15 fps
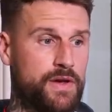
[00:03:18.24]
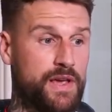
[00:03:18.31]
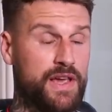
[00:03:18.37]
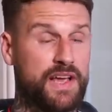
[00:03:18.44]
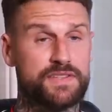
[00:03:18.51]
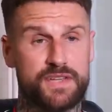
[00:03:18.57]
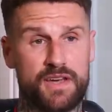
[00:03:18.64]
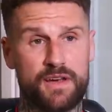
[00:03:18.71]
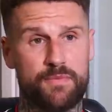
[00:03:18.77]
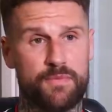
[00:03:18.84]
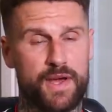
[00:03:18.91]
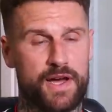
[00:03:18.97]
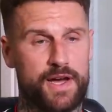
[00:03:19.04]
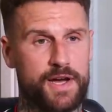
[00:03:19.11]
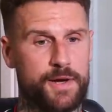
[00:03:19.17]
He has, yeah.
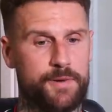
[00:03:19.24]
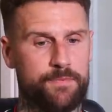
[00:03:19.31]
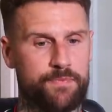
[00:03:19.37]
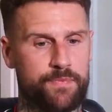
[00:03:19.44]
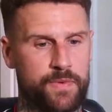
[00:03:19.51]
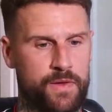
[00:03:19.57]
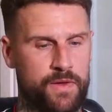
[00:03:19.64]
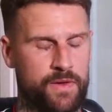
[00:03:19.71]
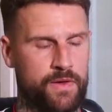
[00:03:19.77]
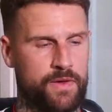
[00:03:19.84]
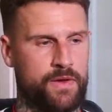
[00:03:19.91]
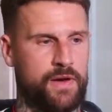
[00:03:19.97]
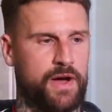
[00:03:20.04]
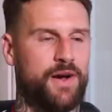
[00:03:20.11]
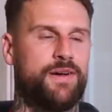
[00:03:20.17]
Um,
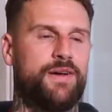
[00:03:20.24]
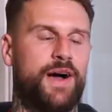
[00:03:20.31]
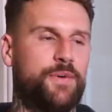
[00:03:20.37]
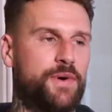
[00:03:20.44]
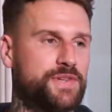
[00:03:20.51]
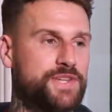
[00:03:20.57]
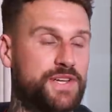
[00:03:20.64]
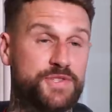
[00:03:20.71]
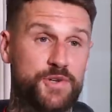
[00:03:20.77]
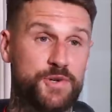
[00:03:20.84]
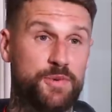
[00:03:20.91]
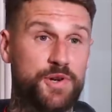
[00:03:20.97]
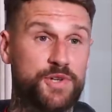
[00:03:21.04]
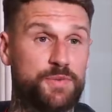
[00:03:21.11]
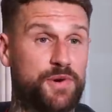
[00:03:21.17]
Oh, I, won't say
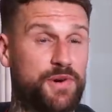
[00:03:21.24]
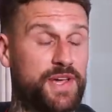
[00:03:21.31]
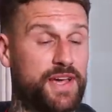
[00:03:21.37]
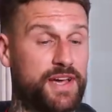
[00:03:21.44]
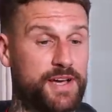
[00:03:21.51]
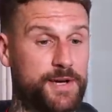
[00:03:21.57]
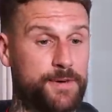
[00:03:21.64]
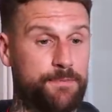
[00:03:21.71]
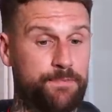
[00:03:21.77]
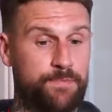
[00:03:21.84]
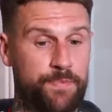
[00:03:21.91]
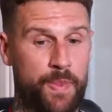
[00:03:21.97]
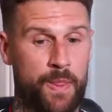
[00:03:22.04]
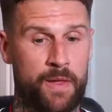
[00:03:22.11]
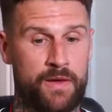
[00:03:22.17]
too much, but he,
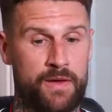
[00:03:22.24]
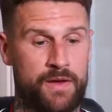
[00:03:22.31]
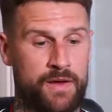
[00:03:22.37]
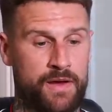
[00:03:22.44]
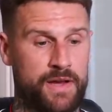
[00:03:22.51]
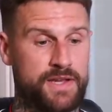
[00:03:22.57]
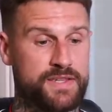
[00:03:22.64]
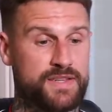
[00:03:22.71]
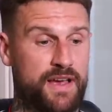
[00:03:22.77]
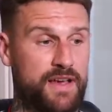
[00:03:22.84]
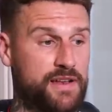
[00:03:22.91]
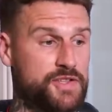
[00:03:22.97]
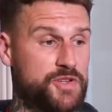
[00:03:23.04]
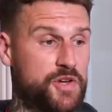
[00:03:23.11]
um, he certainly